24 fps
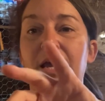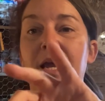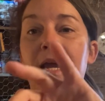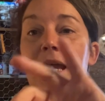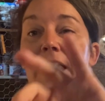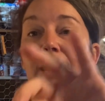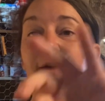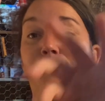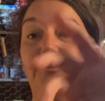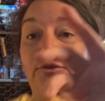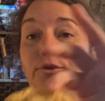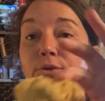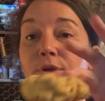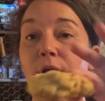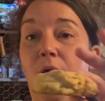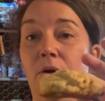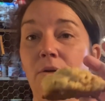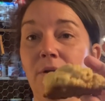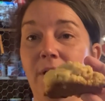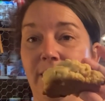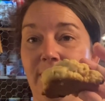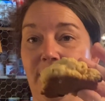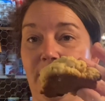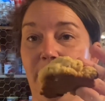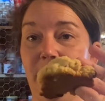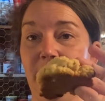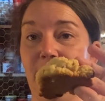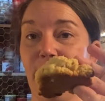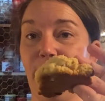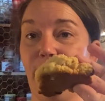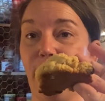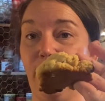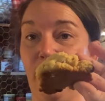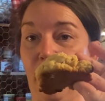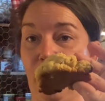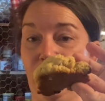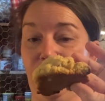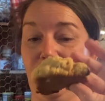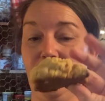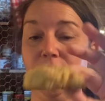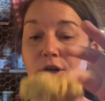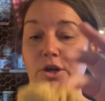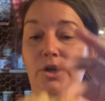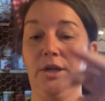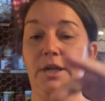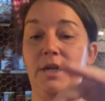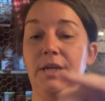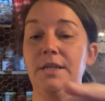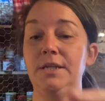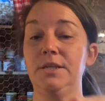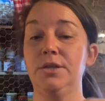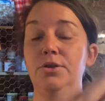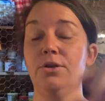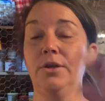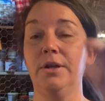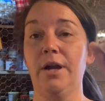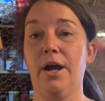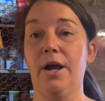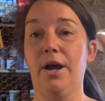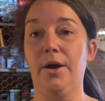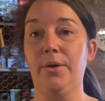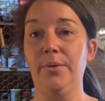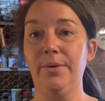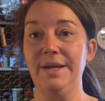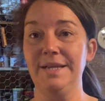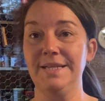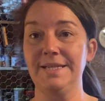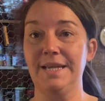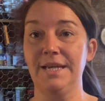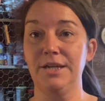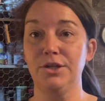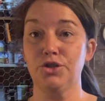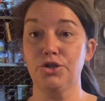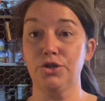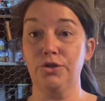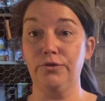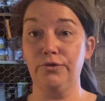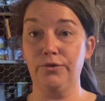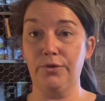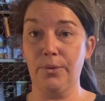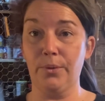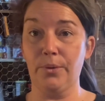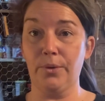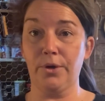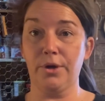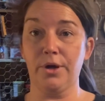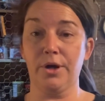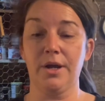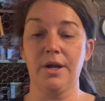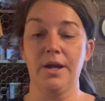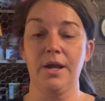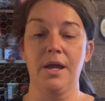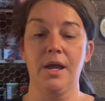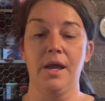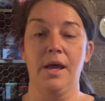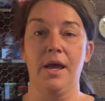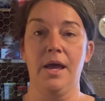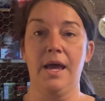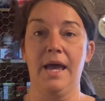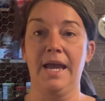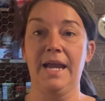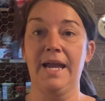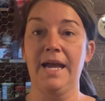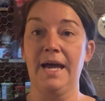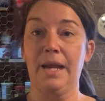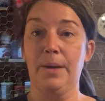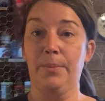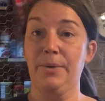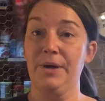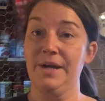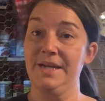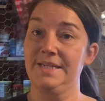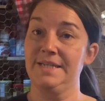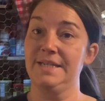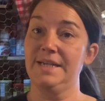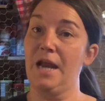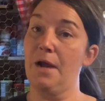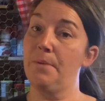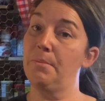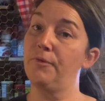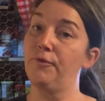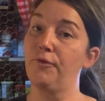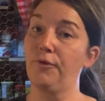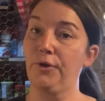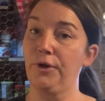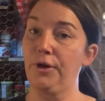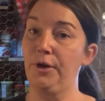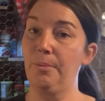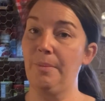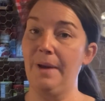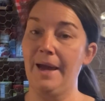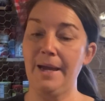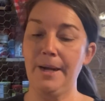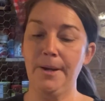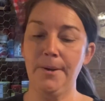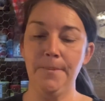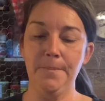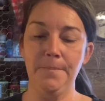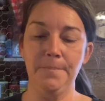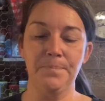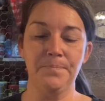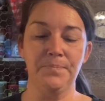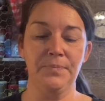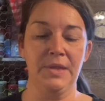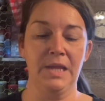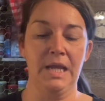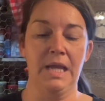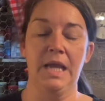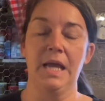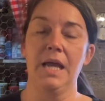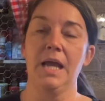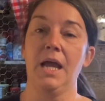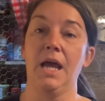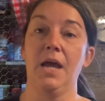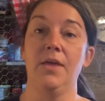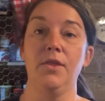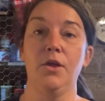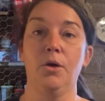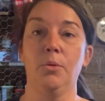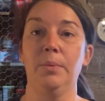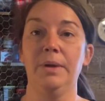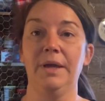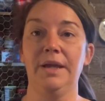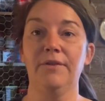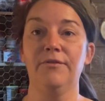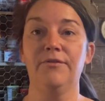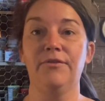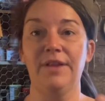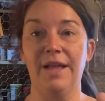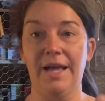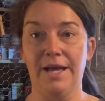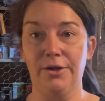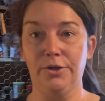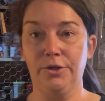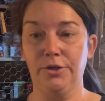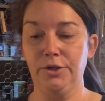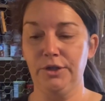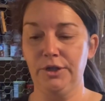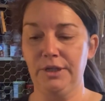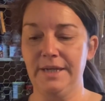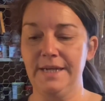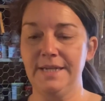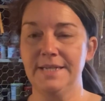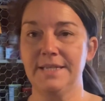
If you don't like the big fluffy cookies, you can always get your fork and kind of press it down before you bake them, and they'll be flatter cookies.